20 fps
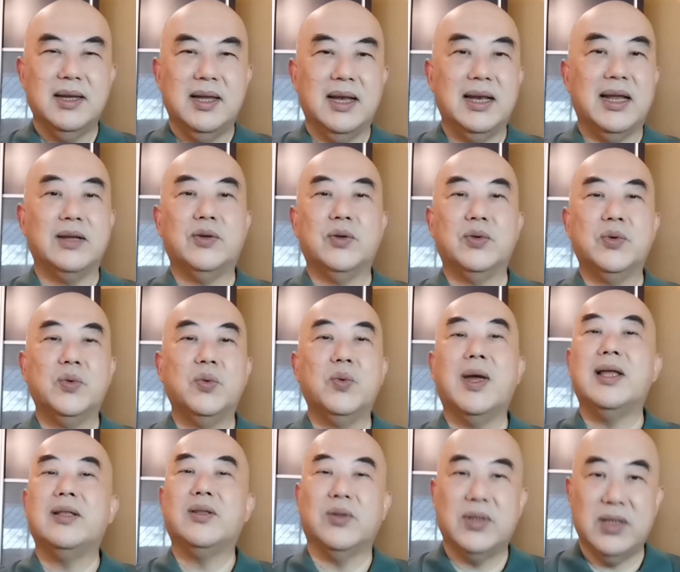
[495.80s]
and I don't know
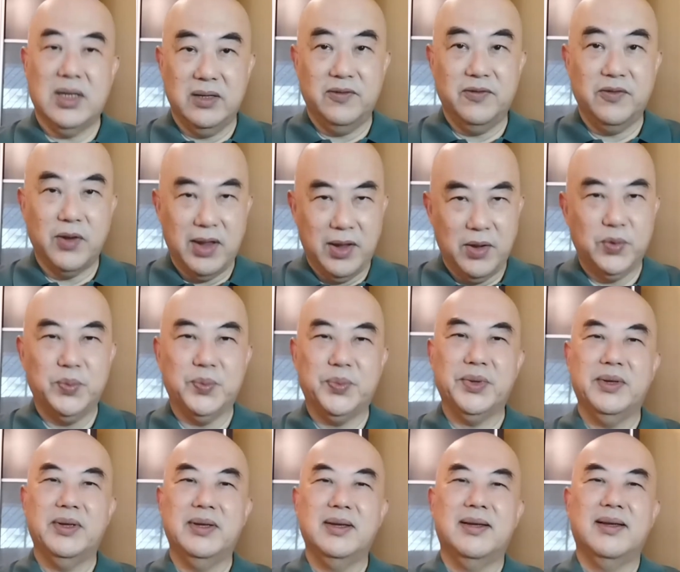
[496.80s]
where to turn for help.
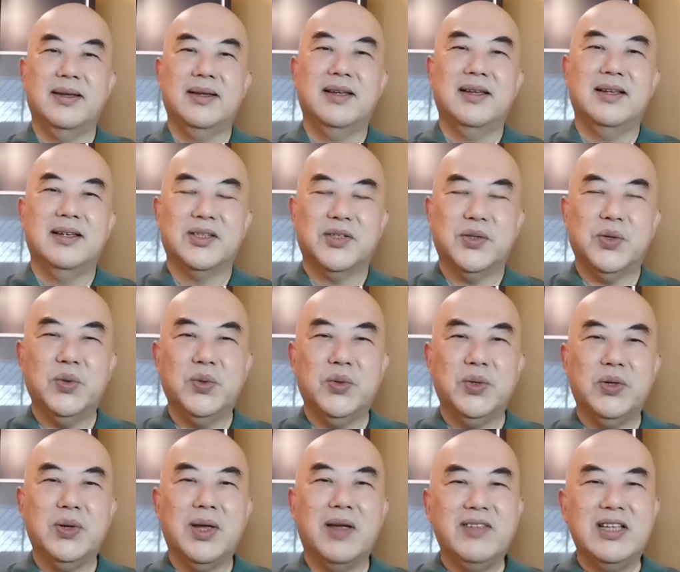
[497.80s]
So
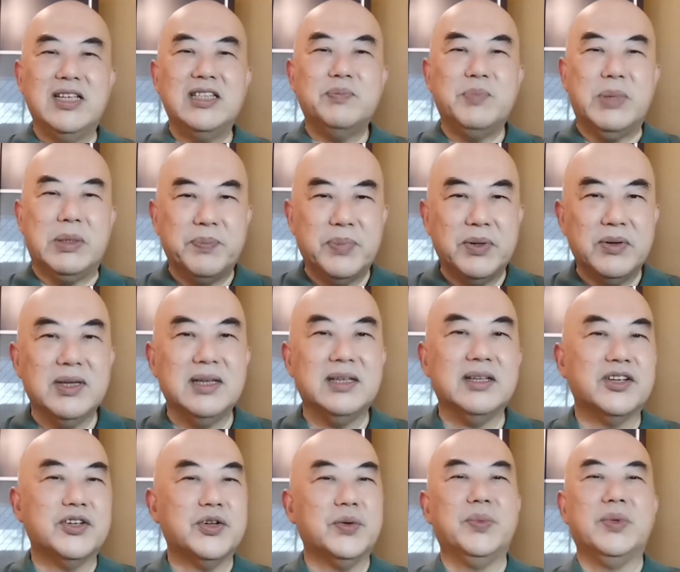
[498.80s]
you have these people in
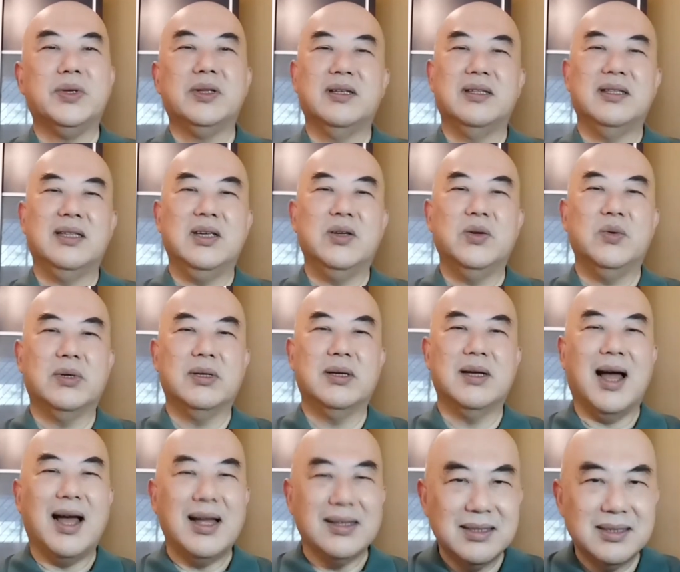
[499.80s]
the community who will
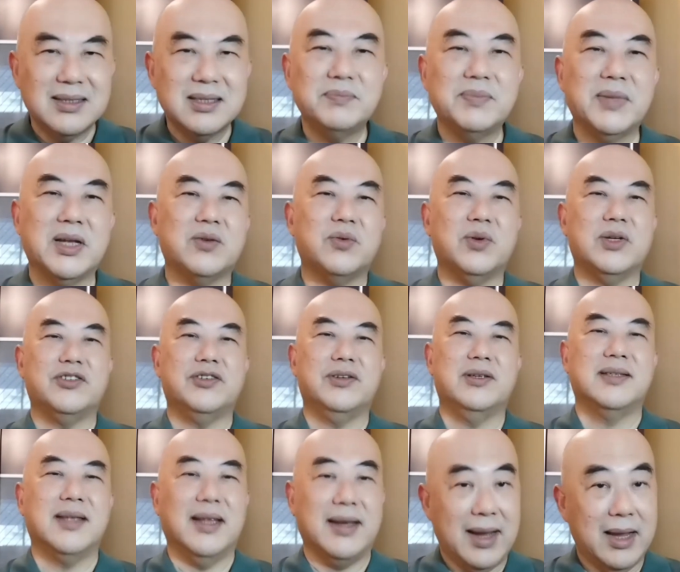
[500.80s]
answer my
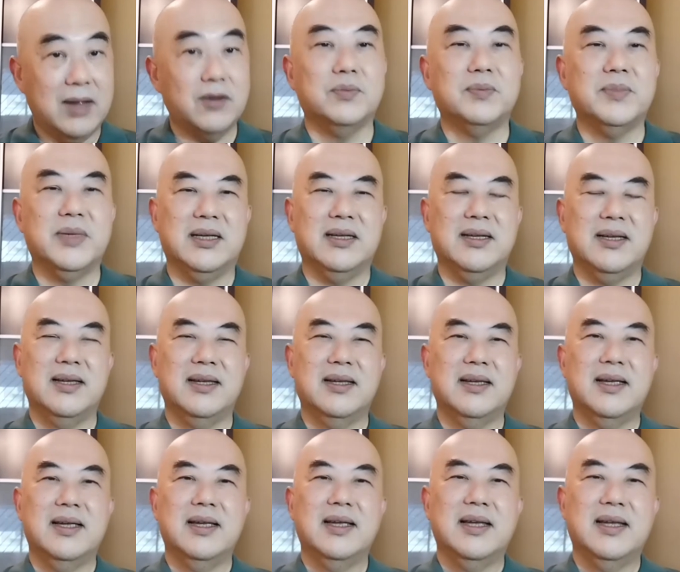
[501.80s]
questions and help me,
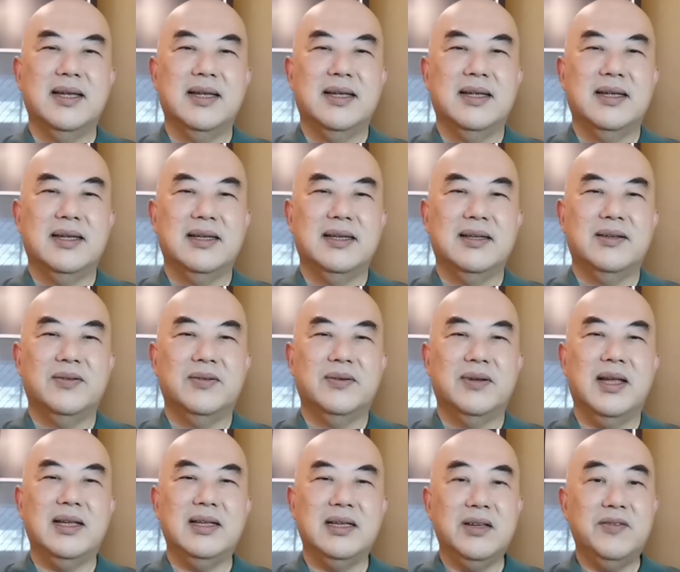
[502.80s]
you know.
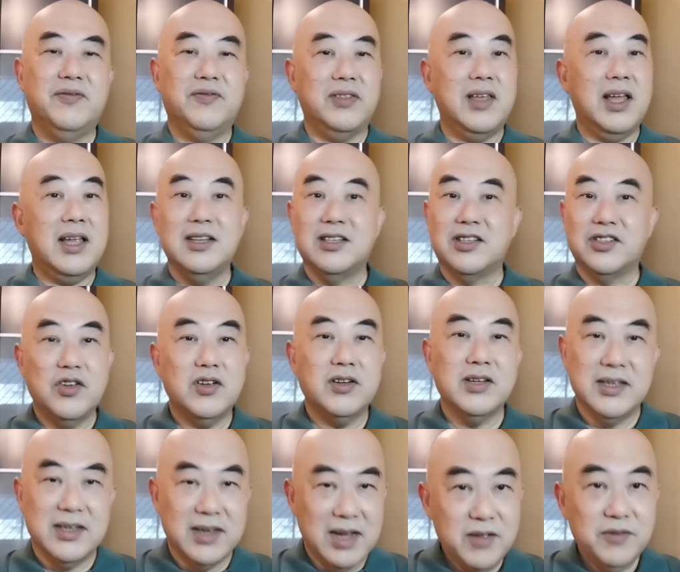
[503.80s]
And if that is not
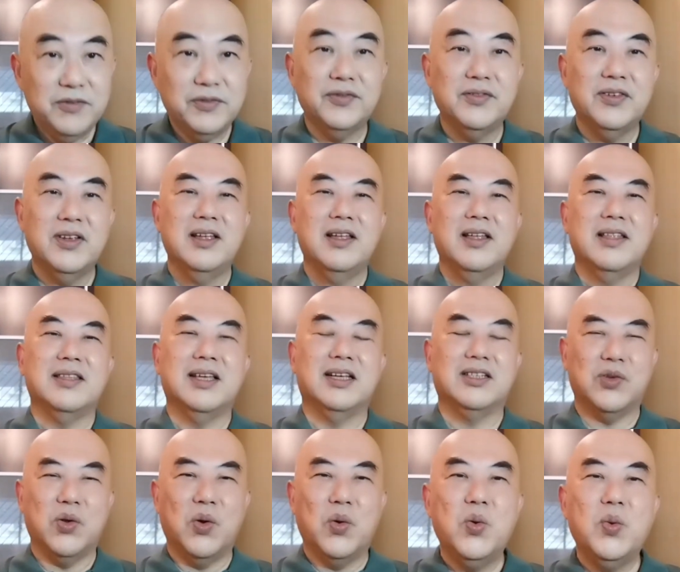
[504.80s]
enough,
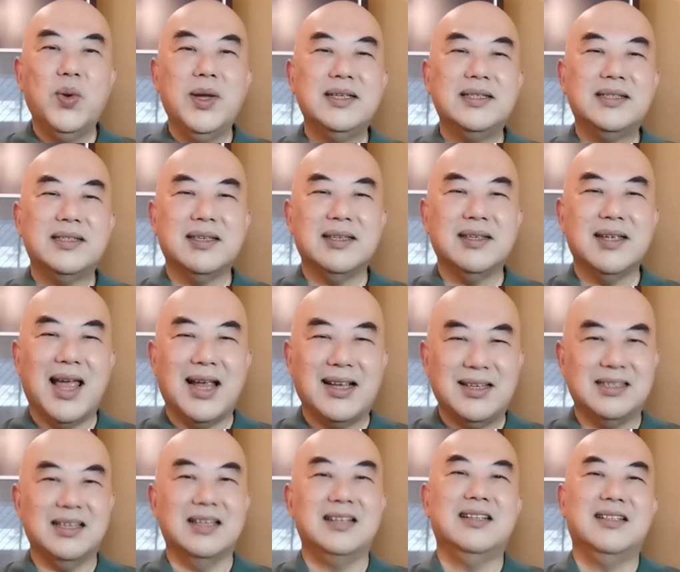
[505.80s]
there's always
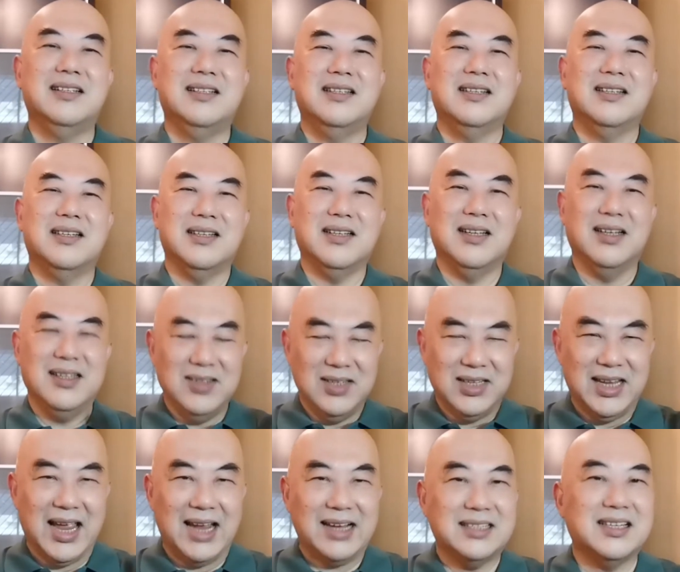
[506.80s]
excellent the,
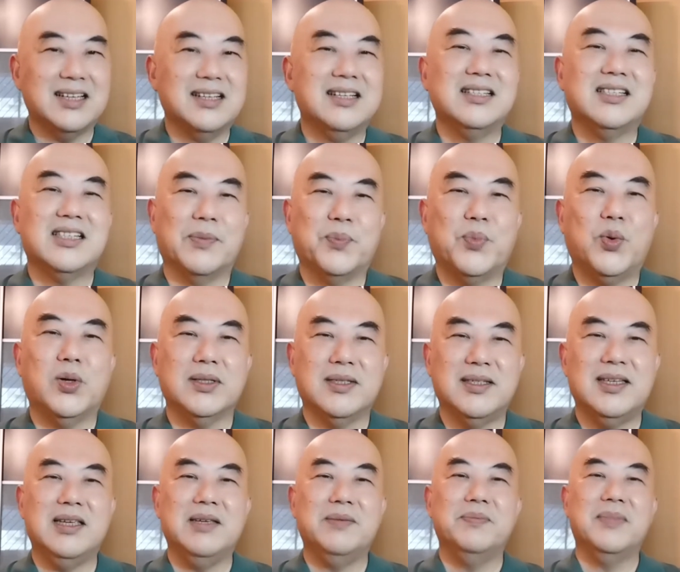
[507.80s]
the excellent support
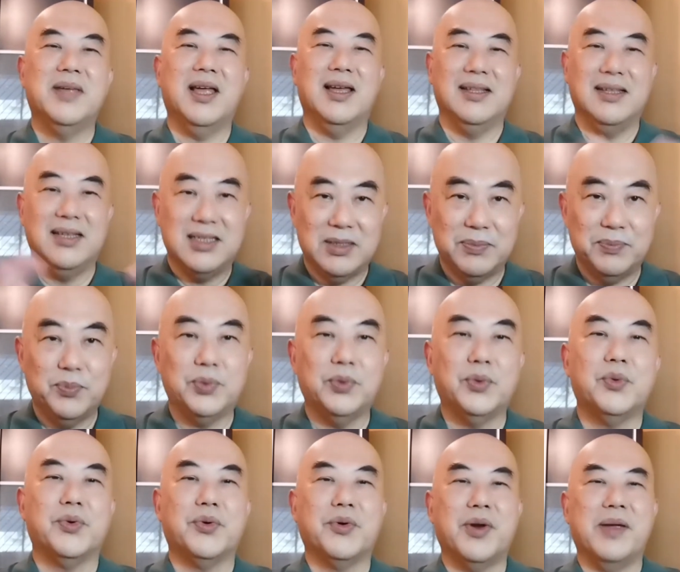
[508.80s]
team at this
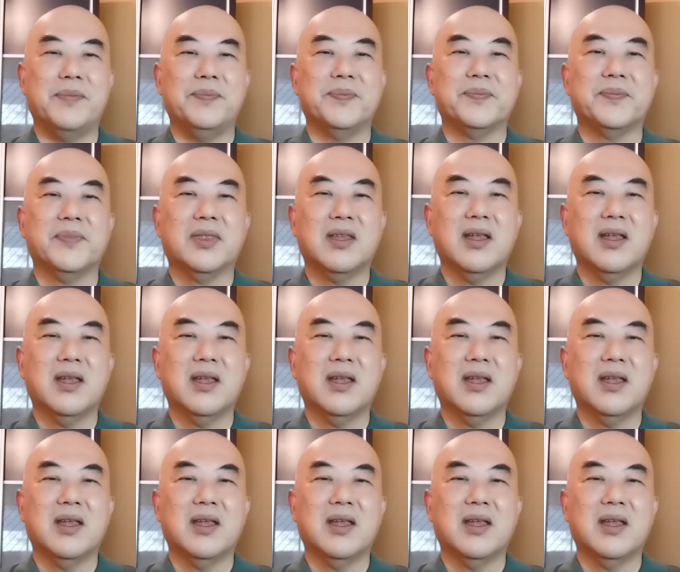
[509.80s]
program.